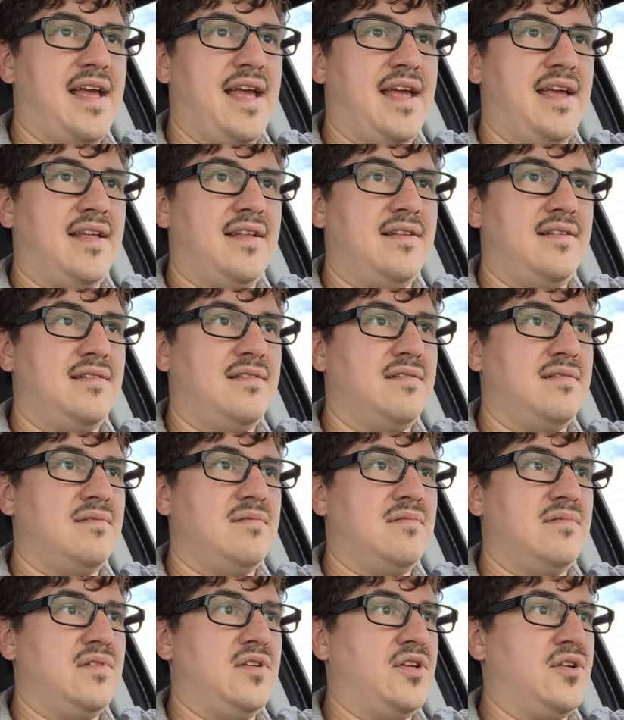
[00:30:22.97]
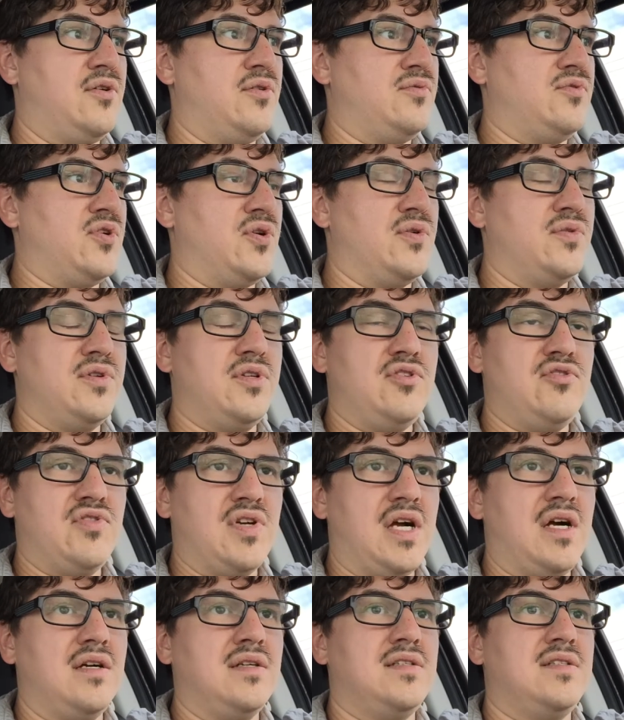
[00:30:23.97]
and, you know, turn to
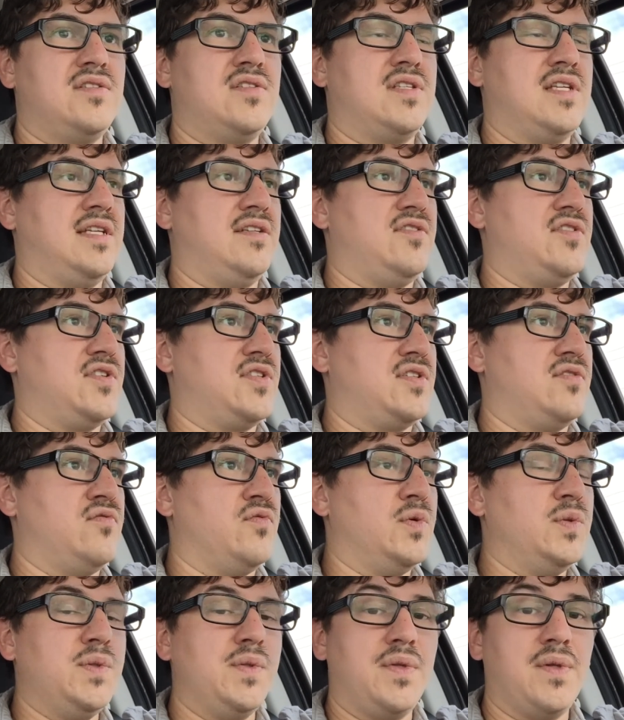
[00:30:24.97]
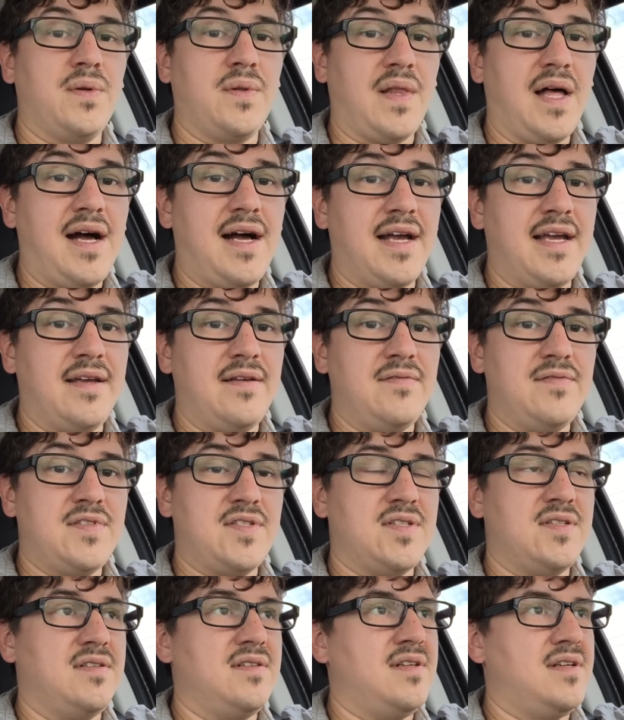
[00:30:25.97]
drugs and just ruin their
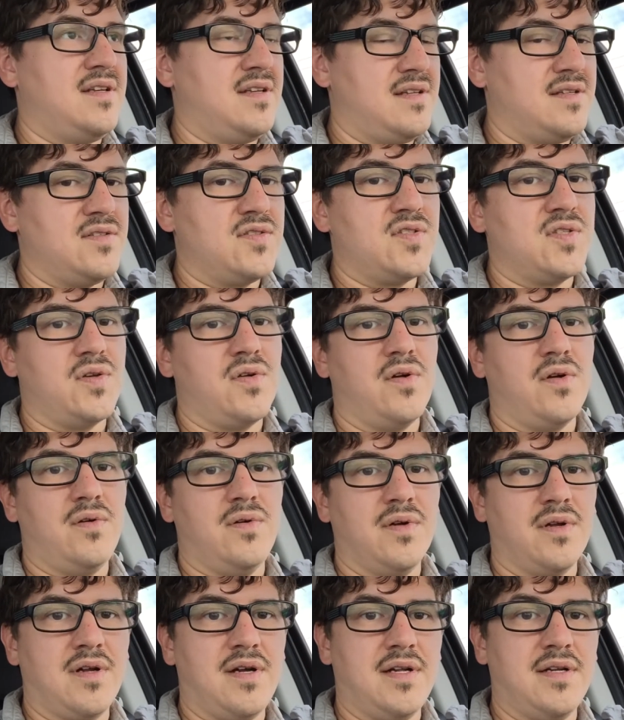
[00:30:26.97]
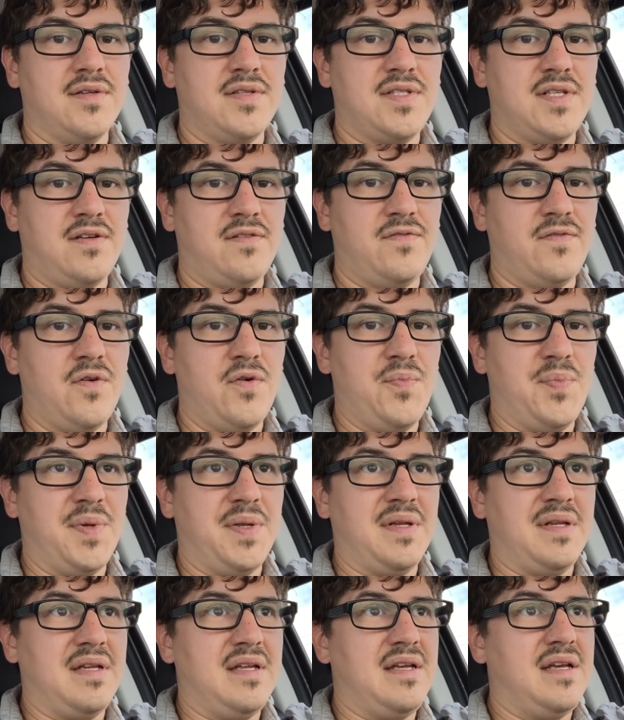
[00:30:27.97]
lives. This girl or cut herself
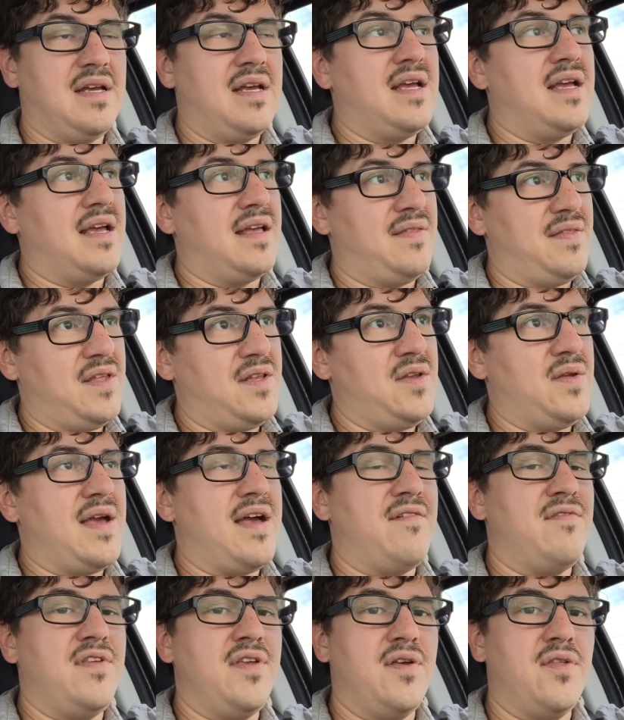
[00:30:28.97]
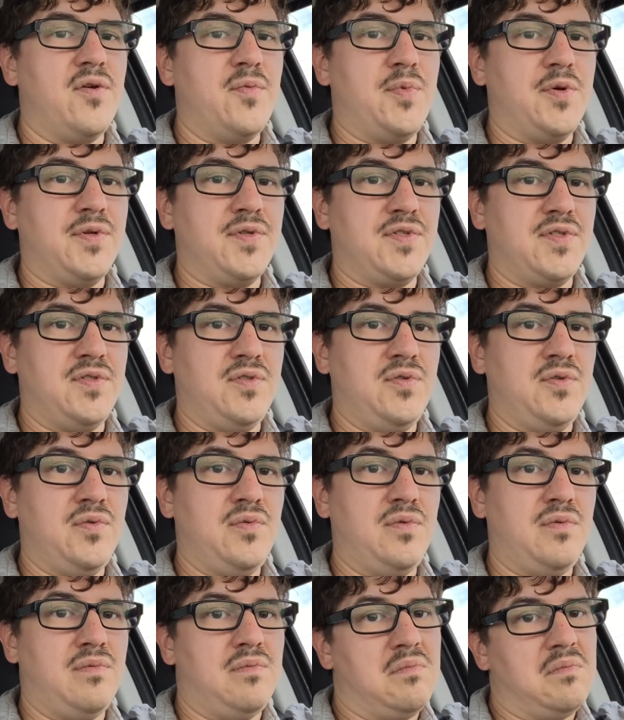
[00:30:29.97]
open. And then you have the other person who
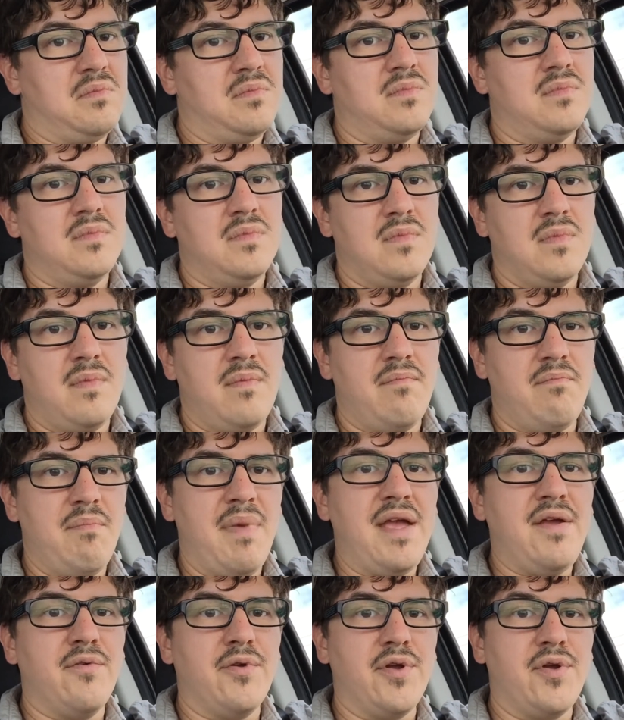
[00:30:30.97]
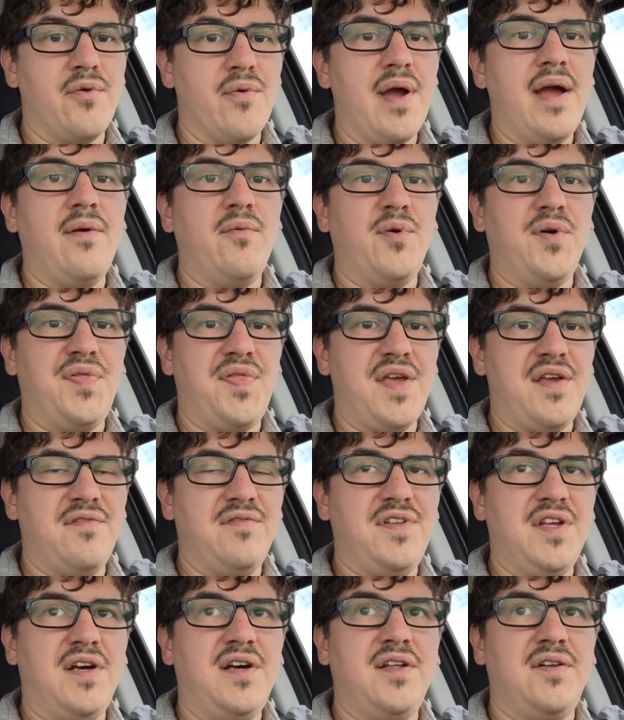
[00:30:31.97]
may regret what
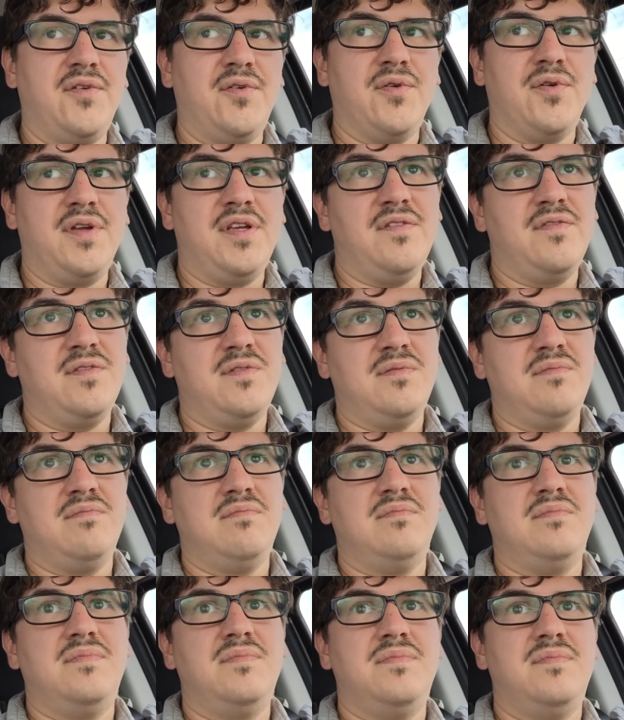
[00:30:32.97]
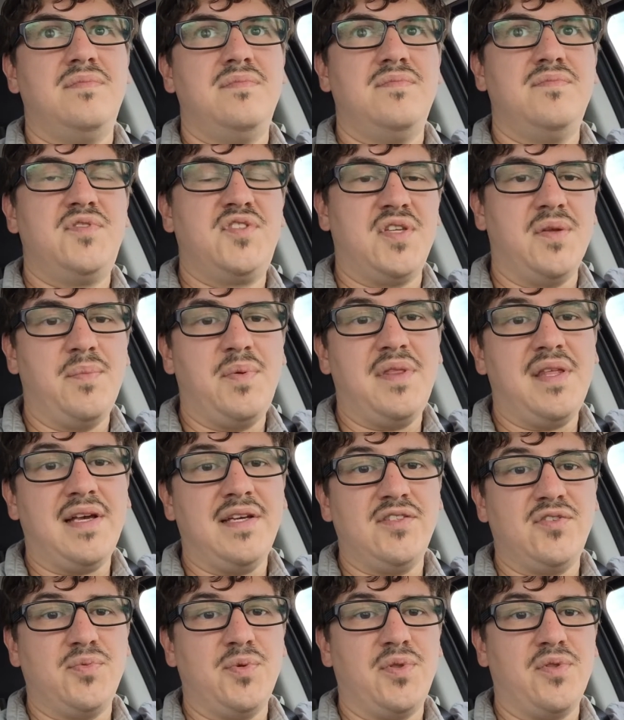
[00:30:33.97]
they've done or even
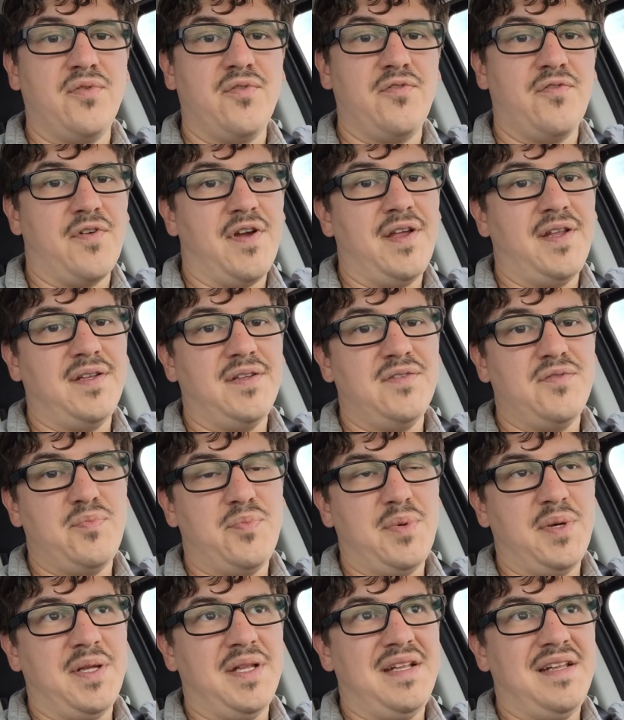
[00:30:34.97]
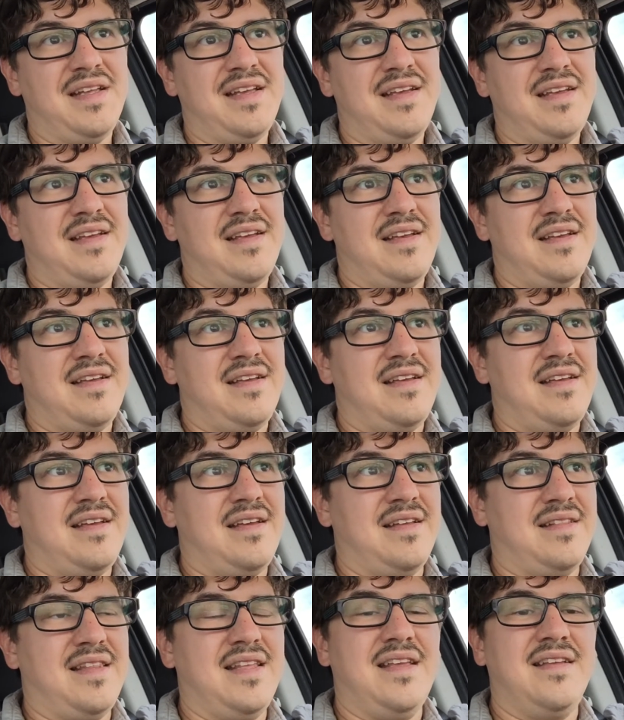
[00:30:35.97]
sympathize with their friend, but
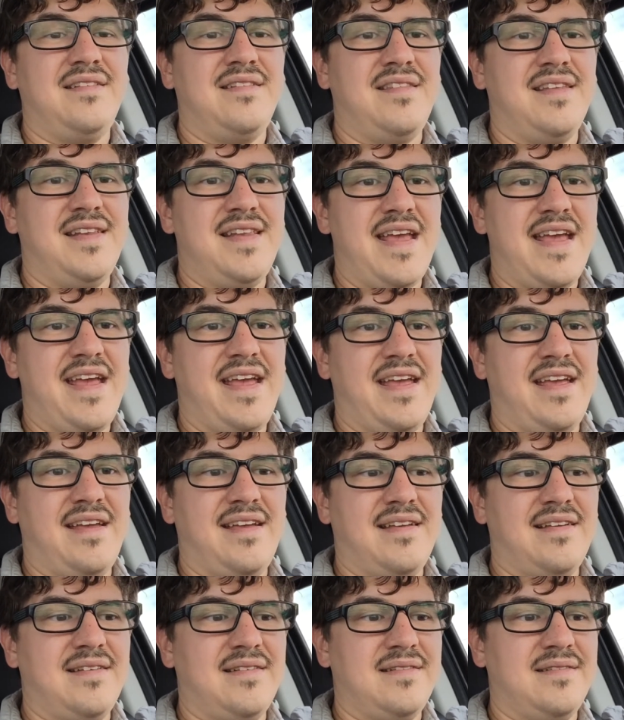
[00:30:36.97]
at the end of the day,